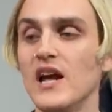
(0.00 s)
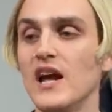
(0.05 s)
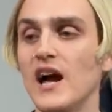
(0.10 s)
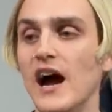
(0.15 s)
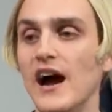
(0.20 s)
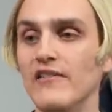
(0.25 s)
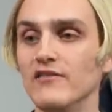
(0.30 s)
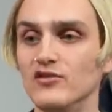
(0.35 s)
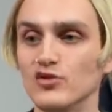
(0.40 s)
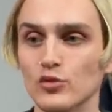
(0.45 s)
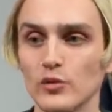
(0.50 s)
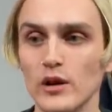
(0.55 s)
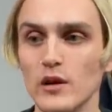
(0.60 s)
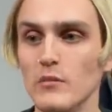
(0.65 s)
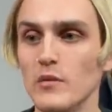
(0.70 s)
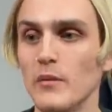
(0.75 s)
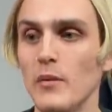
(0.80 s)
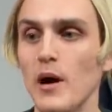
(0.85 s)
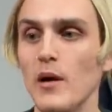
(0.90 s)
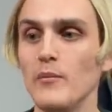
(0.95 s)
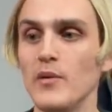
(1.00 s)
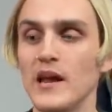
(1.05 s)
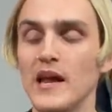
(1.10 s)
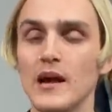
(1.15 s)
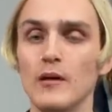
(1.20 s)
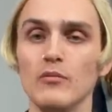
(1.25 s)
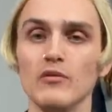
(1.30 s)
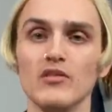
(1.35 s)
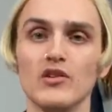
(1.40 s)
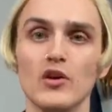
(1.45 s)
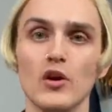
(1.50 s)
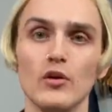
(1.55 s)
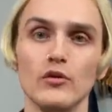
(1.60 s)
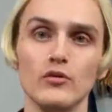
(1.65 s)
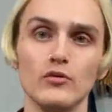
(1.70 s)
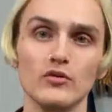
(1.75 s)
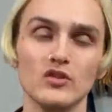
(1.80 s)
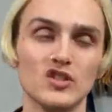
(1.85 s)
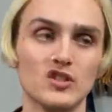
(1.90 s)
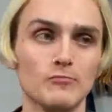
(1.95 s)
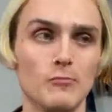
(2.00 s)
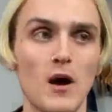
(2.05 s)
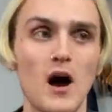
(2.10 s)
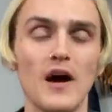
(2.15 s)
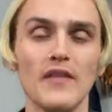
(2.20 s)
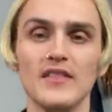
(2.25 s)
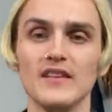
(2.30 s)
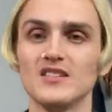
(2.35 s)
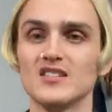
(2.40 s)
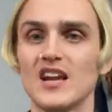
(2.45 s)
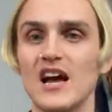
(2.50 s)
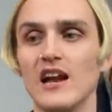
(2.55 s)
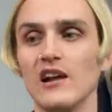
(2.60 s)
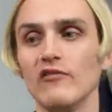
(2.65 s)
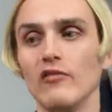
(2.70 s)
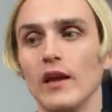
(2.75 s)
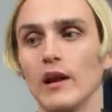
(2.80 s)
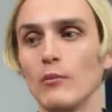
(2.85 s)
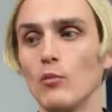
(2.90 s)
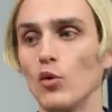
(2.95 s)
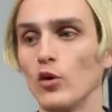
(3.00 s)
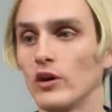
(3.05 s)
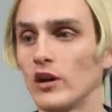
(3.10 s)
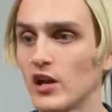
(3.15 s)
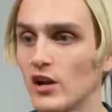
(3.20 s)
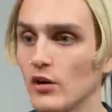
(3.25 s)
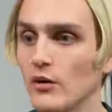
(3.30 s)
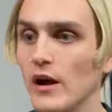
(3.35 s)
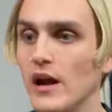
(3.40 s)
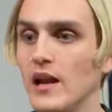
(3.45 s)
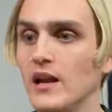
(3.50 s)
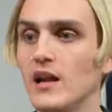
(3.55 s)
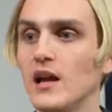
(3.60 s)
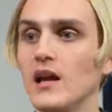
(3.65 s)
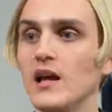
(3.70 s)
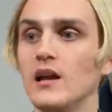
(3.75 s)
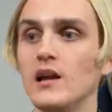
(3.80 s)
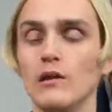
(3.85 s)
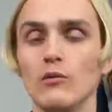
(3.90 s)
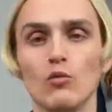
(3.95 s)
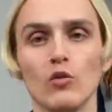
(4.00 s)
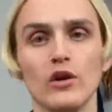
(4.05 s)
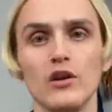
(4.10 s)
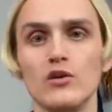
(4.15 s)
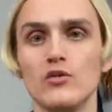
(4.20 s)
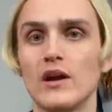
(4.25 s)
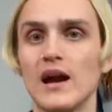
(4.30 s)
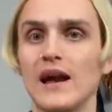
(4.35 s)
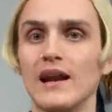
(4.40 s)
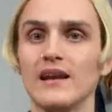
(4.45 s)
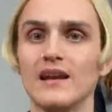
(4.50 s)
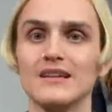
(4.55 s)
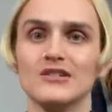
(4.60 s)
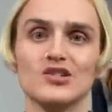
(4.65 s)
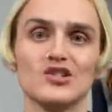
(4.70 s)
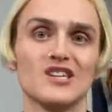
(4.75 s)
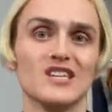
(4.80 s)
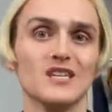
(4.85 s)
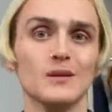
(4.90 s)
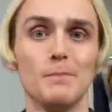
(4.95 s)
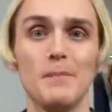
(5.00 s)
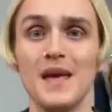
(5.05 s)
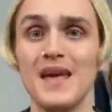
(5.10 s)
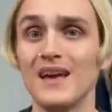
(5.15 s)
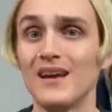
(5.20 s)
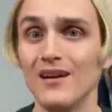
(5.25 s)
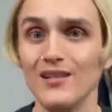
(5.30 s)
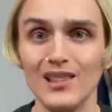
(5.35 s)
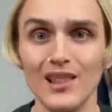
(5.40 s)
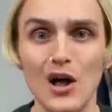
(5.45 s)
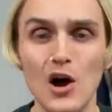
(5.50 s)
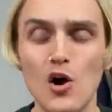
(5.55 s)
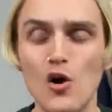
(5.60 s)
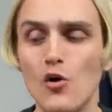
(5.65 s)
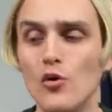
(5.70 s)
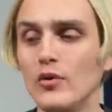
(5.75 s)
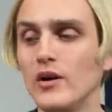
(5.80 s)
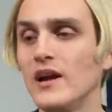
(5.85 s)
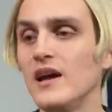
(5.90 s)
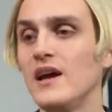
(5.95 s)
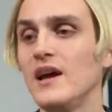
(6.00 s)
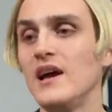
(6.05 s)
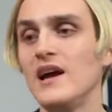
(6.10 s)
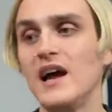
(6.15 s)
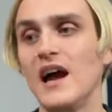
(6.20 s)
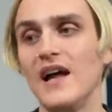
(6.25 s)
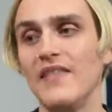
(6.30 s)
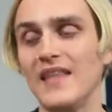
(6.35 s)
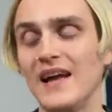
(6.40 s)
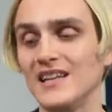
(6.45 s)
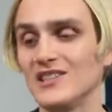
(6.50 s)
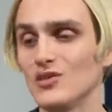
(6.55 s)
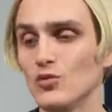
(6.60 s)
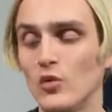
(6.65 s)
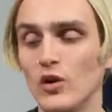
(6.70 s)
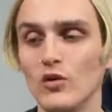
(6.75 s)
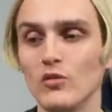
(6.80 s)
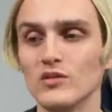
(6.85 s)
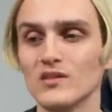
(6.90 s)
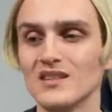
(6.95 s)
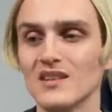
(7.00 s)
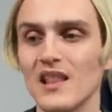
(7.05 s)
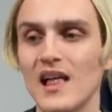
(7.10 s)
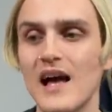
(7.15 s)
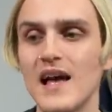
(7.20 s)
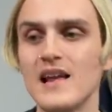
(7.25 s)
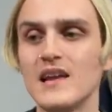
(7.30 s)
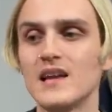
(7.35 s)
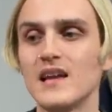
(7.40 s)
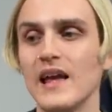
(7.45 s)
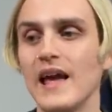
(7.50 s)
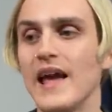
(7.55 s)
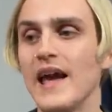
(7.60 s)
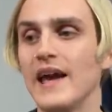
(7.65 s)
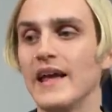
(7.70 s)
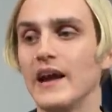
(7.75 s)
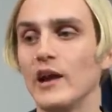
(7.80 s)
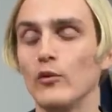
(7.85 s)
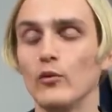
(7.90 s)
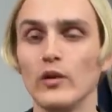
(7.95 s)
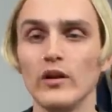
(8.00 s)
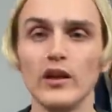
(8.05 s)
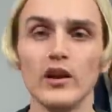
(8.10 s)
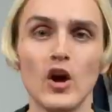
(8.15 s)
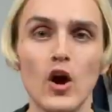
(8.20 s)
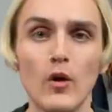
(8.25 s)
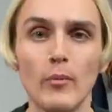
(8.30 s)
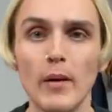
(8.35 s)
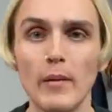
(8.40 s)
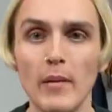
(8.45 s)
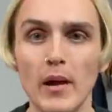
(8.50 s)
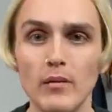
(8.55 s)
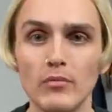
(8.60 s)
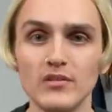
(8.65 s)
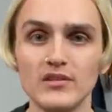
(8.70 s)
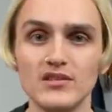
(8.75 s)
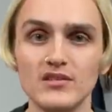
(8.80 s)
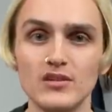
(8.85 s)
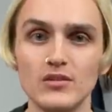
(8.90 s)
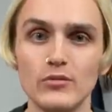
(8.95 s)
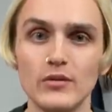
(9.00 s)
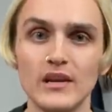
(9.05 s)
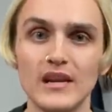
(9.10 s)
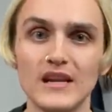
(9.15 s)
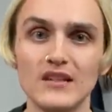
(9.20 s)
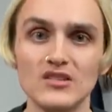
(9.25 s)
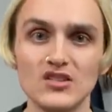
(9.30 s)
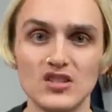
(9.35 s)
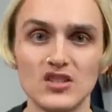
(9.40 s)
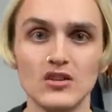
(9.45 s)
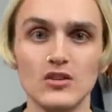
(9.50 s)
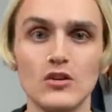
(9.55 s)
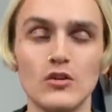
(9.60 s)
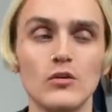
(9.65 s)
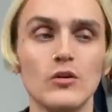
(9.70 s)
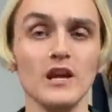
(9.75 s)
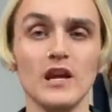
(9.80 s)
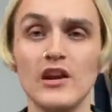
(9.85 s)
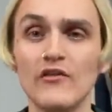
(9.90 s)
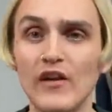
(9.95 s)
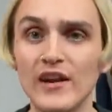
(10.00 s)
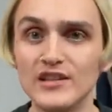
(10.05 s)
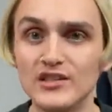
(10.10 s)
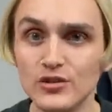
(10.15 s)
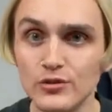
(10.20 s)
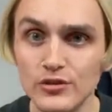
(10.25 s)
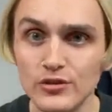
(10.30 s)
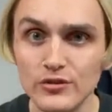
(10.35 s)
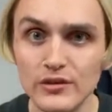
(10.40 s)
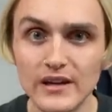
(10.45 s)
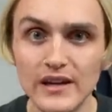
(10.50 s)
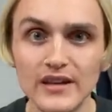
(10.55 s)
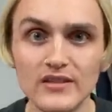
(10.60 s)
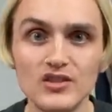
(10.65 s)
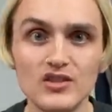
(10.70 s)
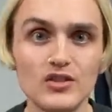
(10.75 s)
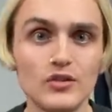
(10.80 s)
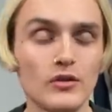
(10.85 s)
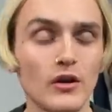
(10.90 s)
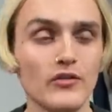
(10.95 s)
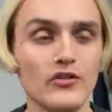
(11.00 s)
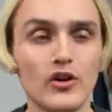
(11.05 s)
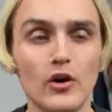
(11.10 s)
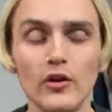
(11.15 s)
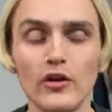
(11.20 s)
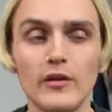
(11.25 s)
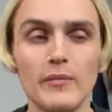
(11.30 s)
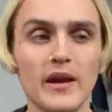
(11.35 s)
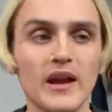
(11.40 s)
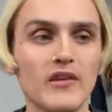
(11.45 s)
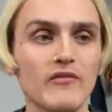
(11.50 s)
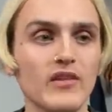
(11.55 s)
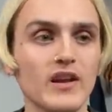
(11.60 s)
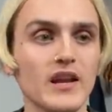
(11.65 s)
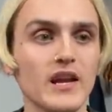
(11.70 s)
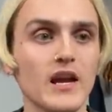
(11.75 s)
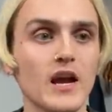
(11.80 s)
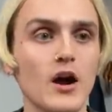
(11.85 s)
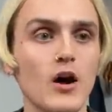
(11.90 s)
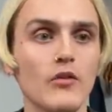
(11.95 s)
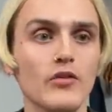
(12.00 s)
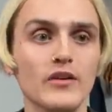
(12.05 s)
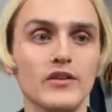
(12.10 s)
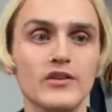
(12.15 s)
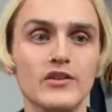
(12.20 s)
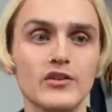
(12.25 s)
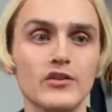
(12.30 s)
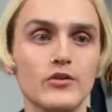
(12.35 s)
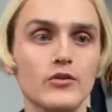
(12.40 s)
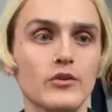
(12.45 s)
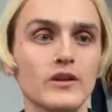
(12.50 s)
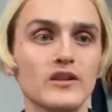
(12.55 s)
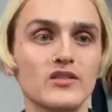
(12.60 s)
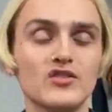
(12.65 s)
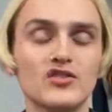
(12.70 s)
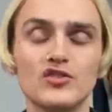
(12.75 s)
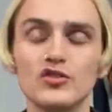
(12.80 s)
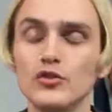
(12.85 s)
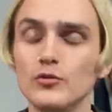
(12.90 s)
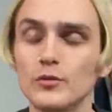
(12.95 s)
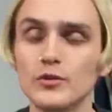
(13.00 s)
I've dreamed about being able to go to a spot that's kind of like more curated and where you kind of just get to pick a loan and that's what it was like. And I really hope I'm able to do it again soon. If I do do it again soon, I'll totally make a video. The dude is super